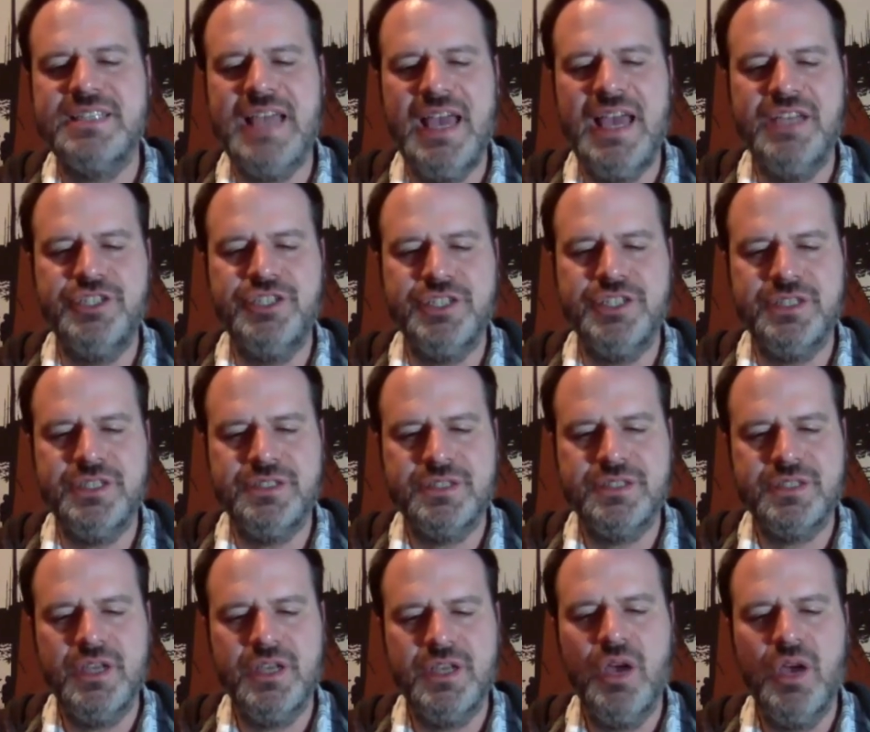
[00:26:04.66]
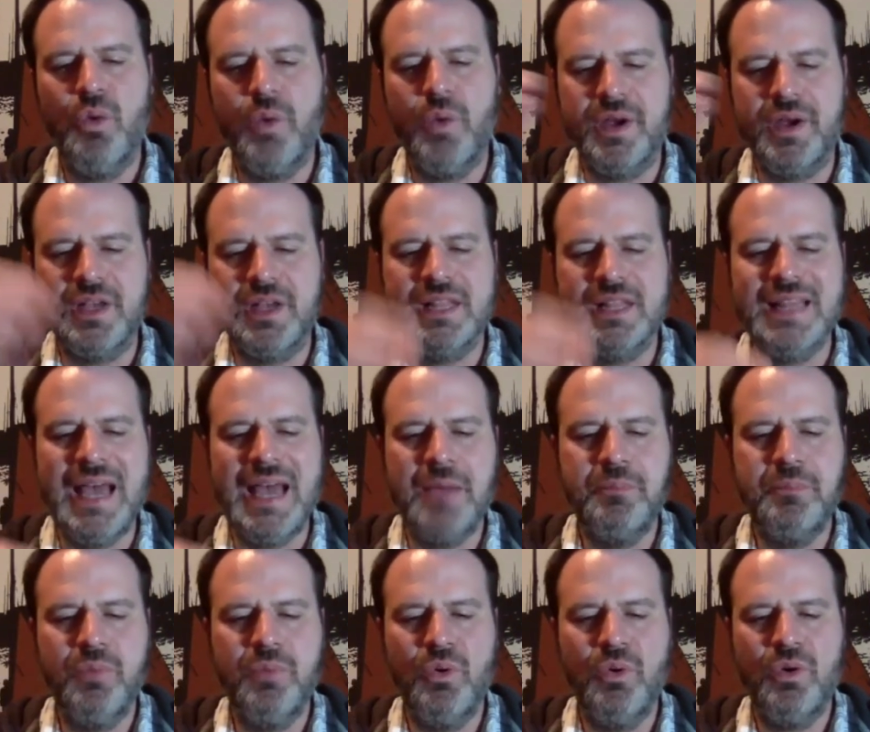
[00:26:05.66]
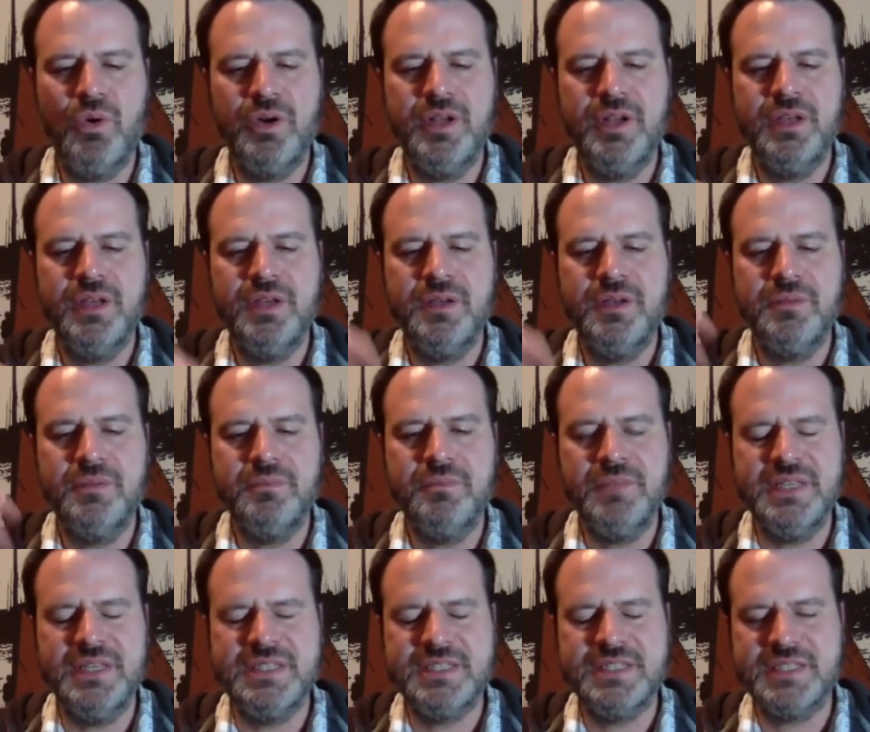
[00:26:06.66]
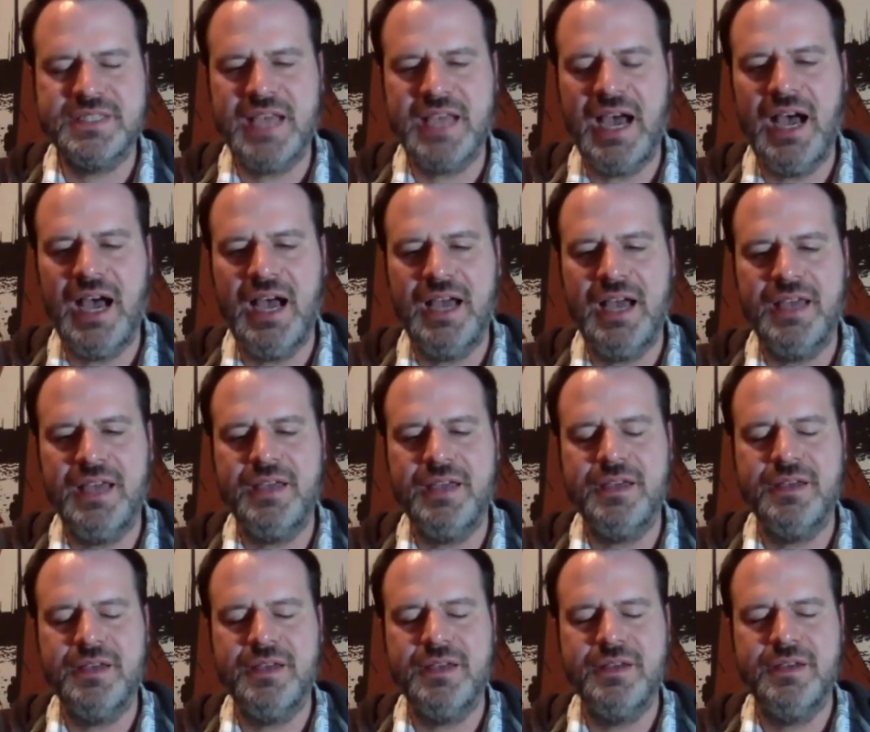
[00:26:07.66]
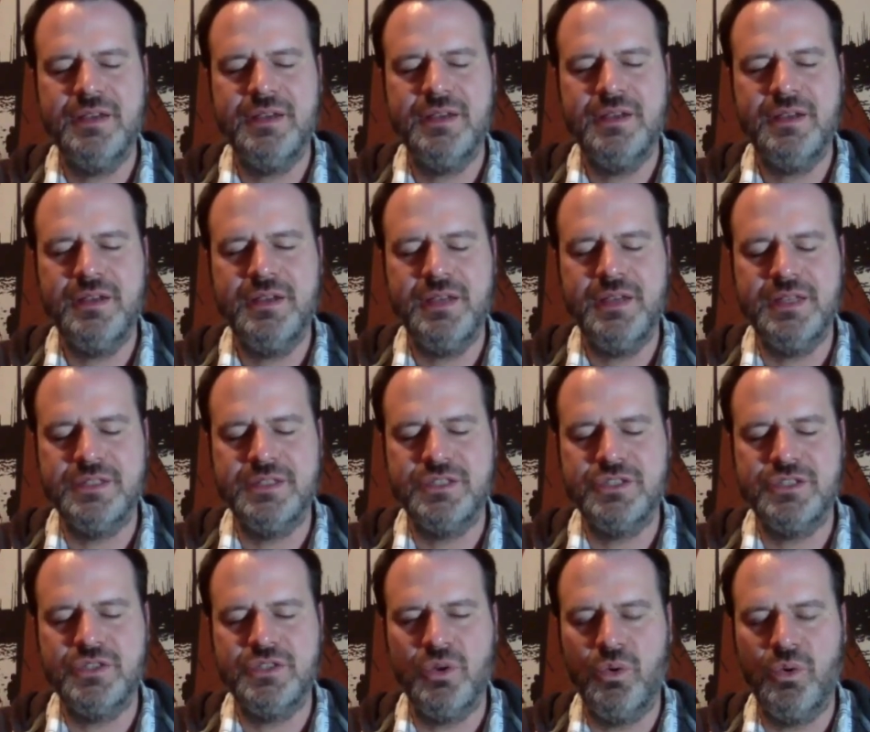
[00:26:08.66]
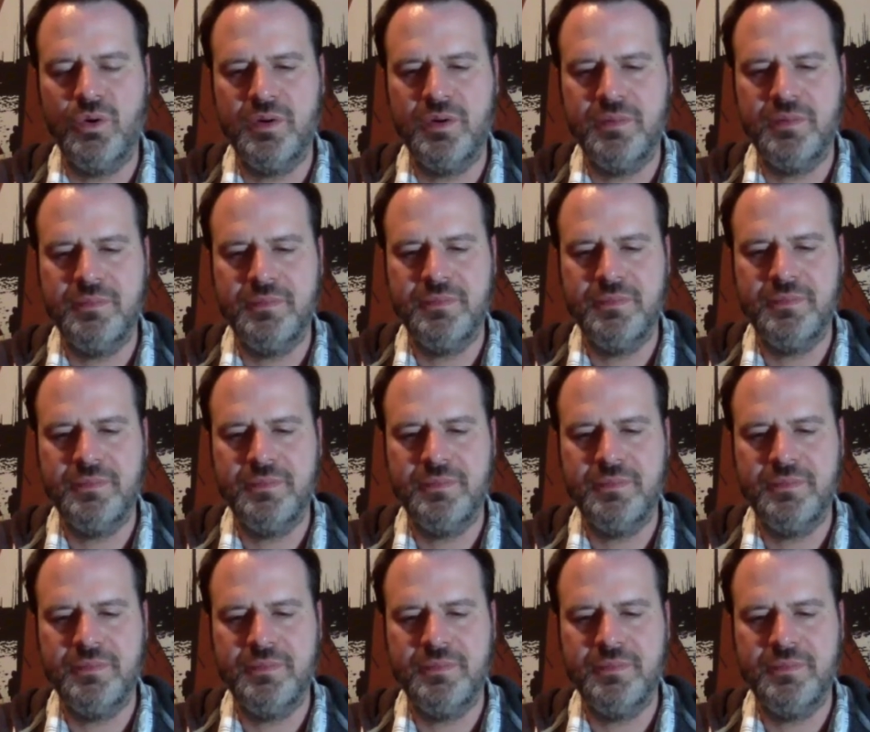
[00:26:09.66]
edges where clapboard meets sky and storm.